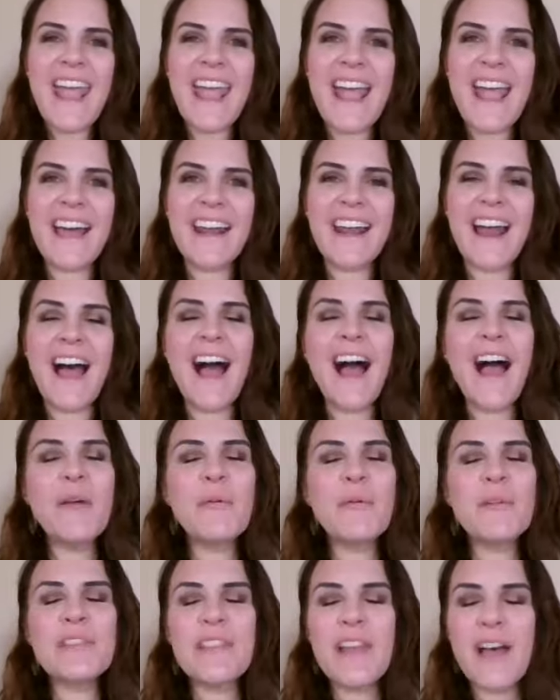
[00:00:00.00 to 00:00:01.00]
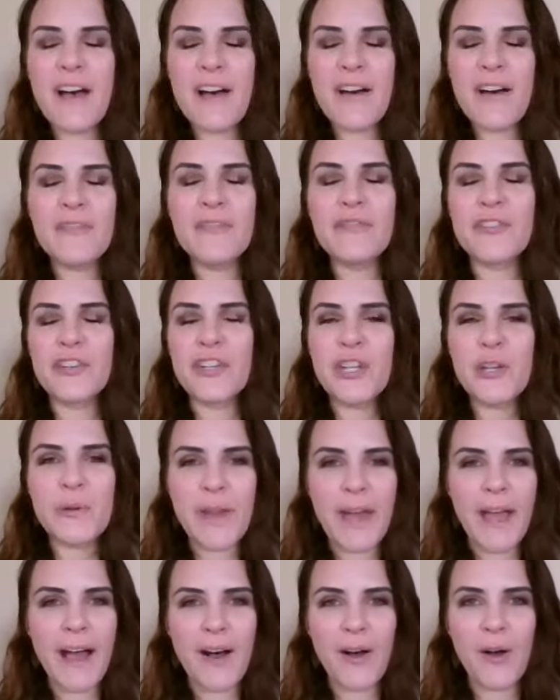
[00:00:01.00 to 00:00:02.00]
And I would love for you
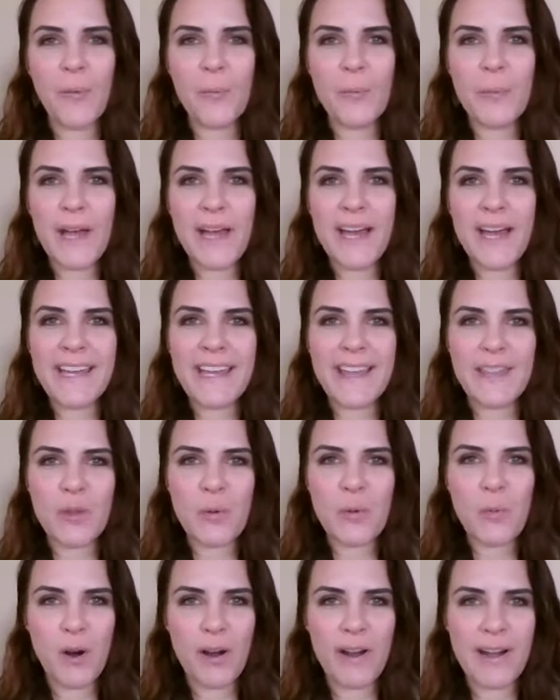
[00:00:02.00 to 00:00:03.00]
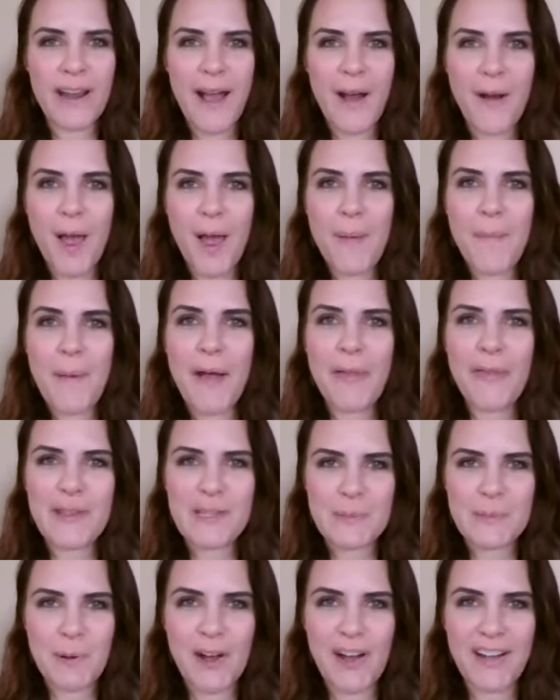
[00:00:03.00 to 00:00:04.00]
to help get the word out about
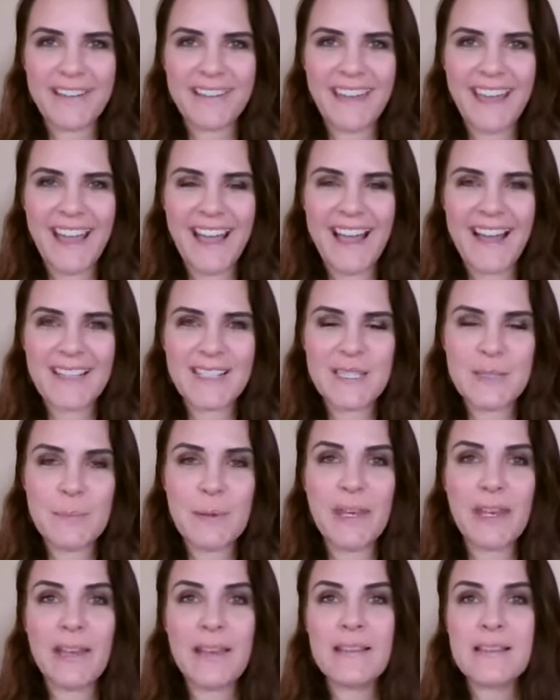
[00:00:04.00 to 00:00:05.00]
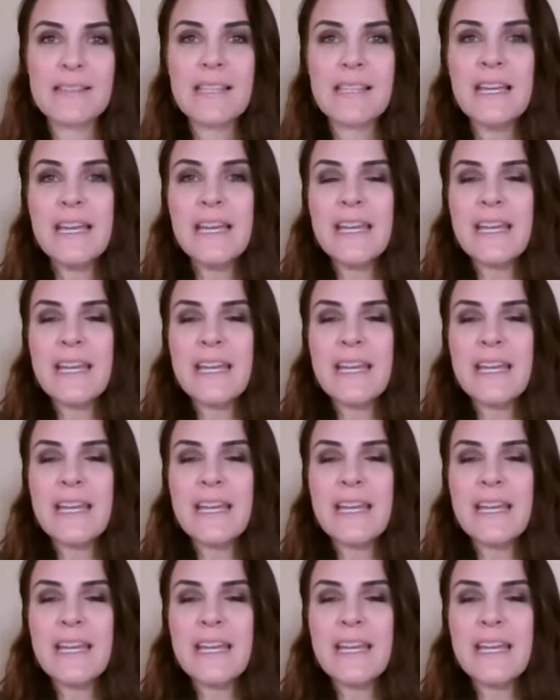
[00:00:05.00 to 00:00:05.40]
this podcast because